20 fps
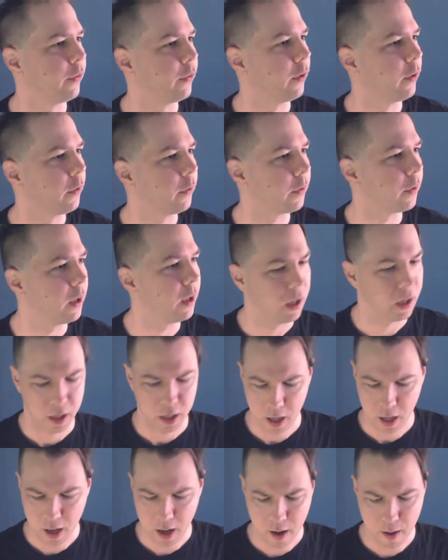result.
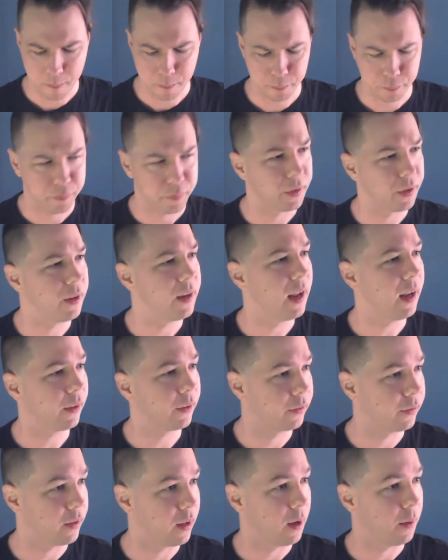The
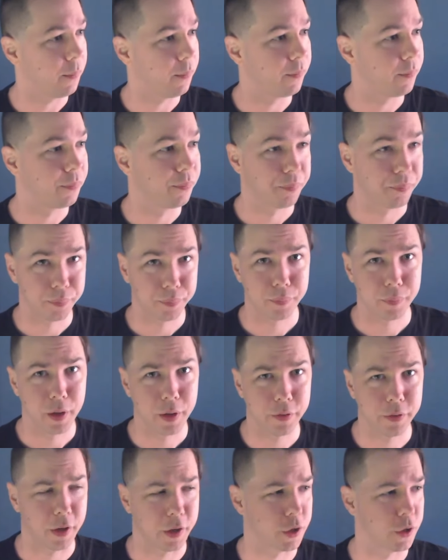next step,
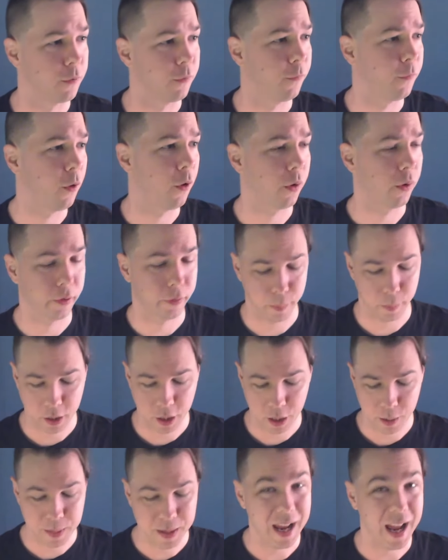session 4, is we're
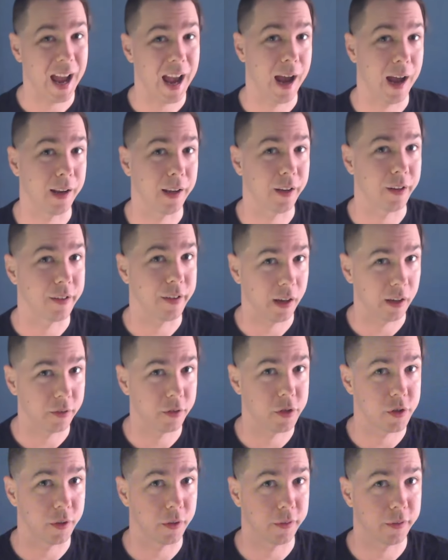going to be adding
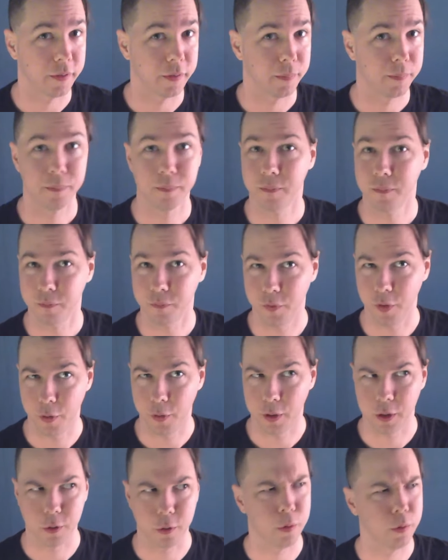textures.
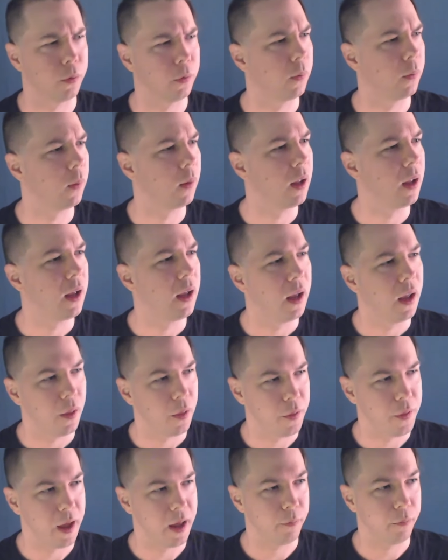Very cool.
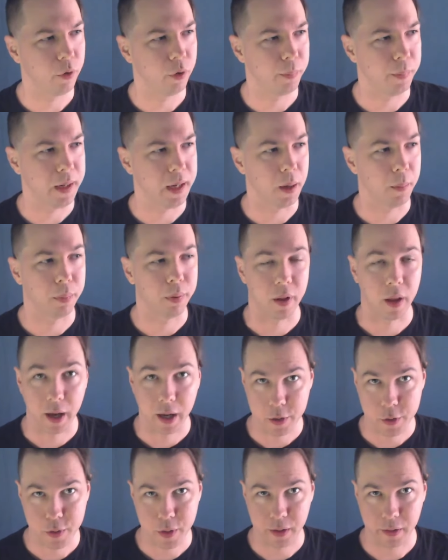Then we'll be
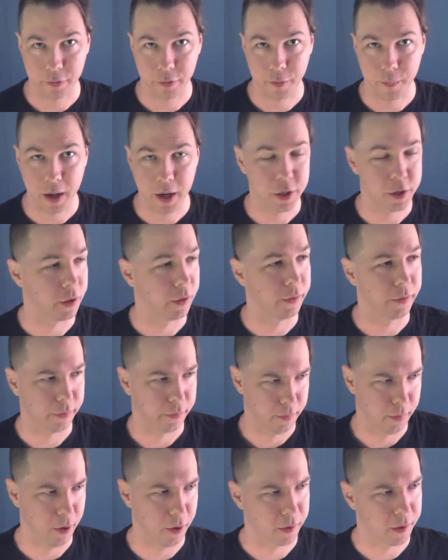applying
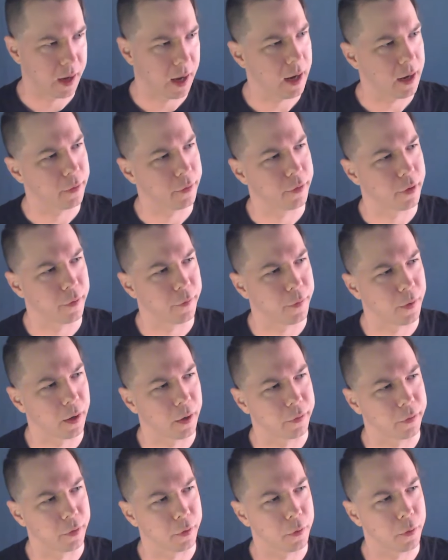transformations. Okay, so
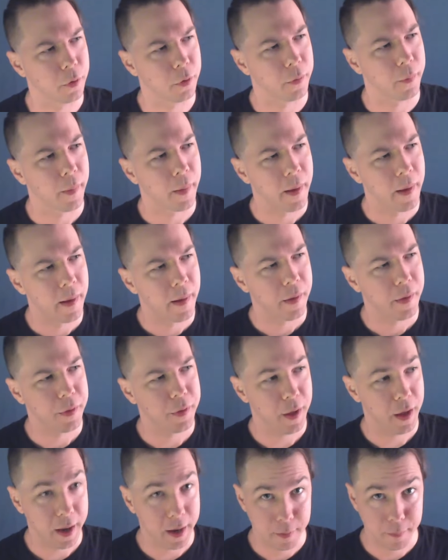far so good.
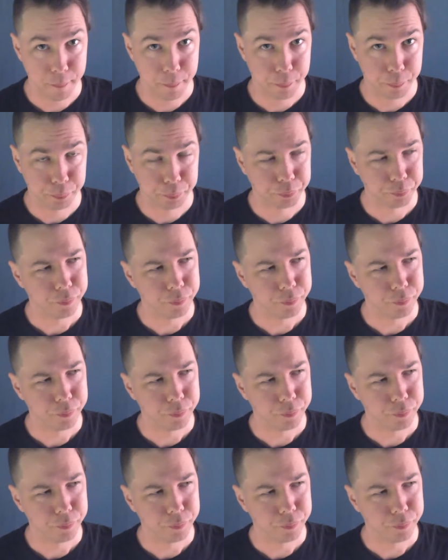Then